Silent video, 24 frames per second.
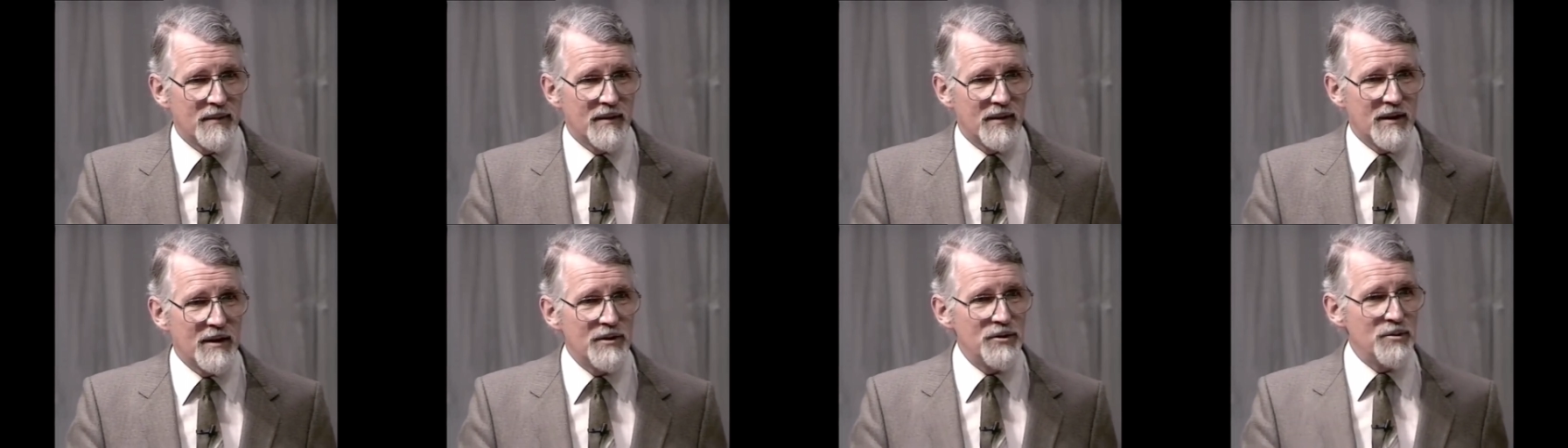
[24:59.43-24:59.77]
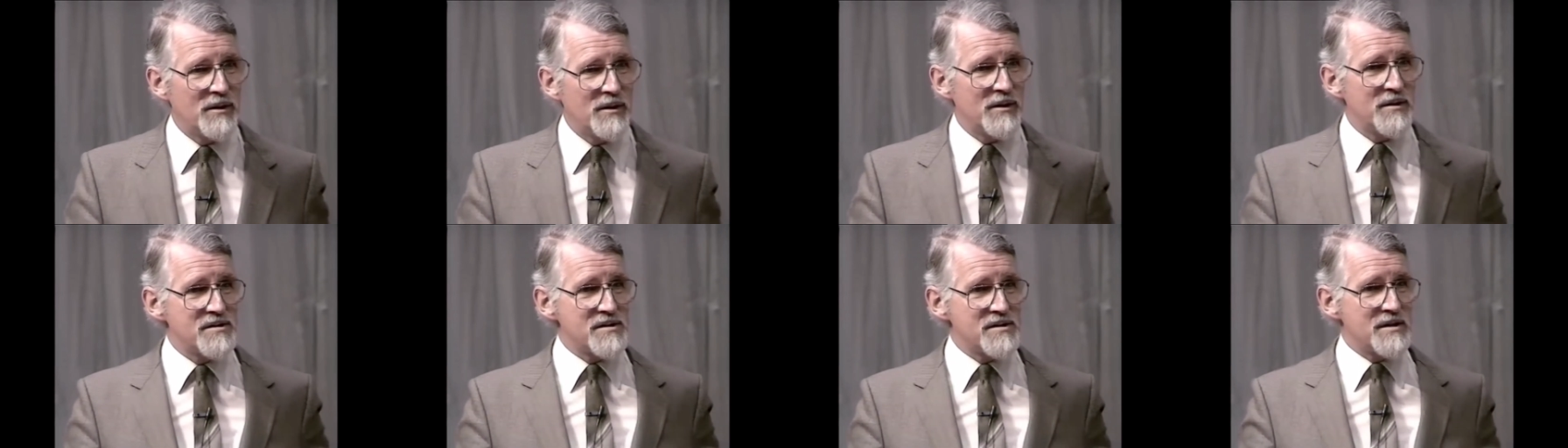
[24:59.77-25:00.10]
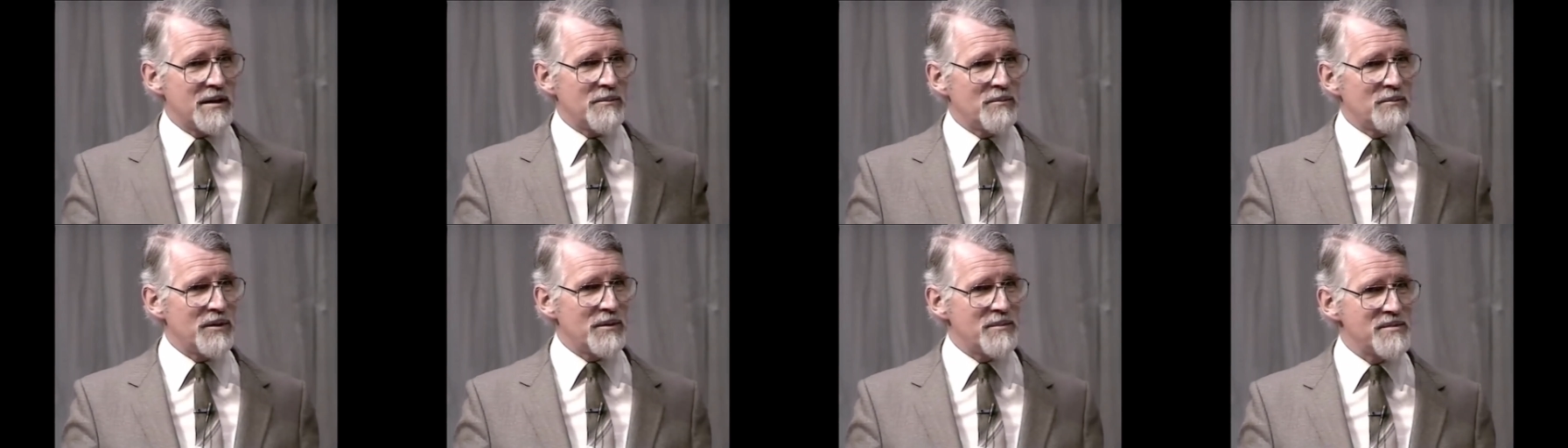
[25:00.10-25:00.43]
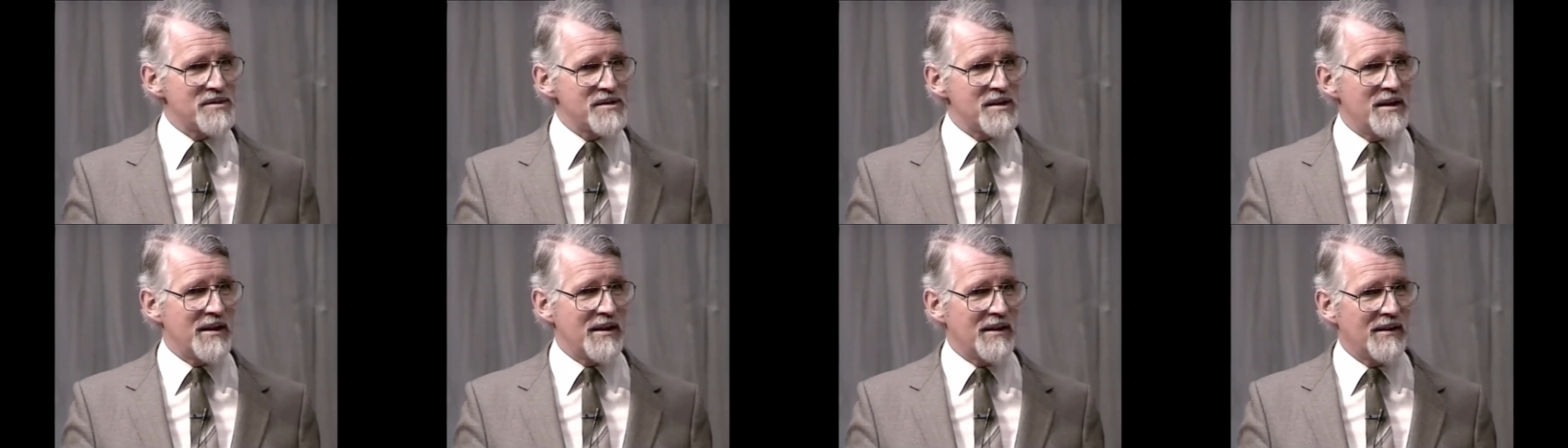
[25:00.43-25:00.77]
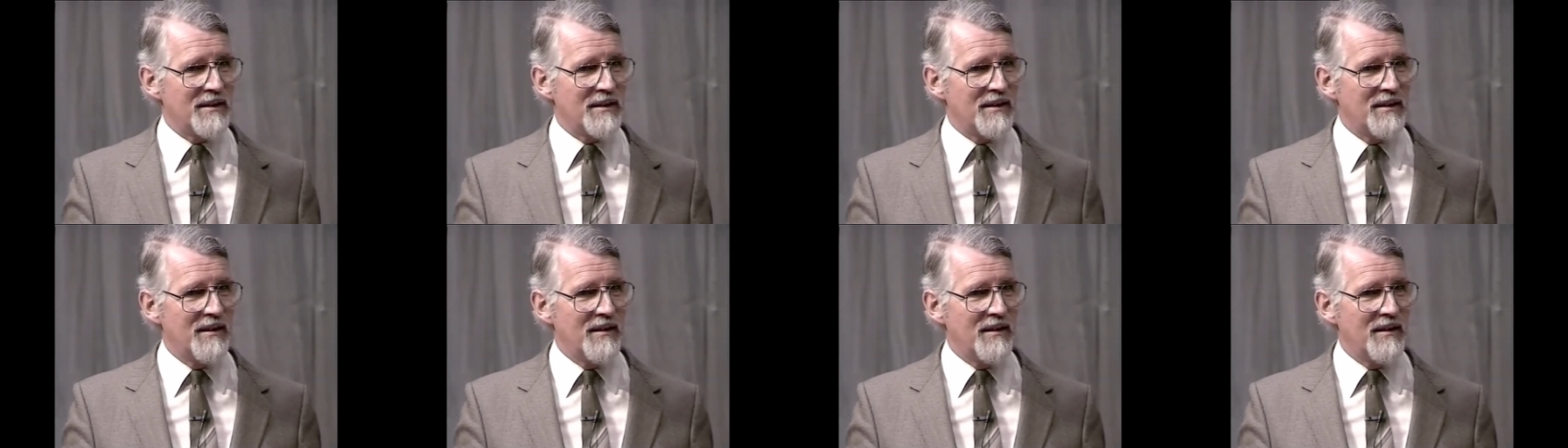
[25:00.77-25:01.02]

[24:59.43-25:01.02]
Can you understand what I'm saying?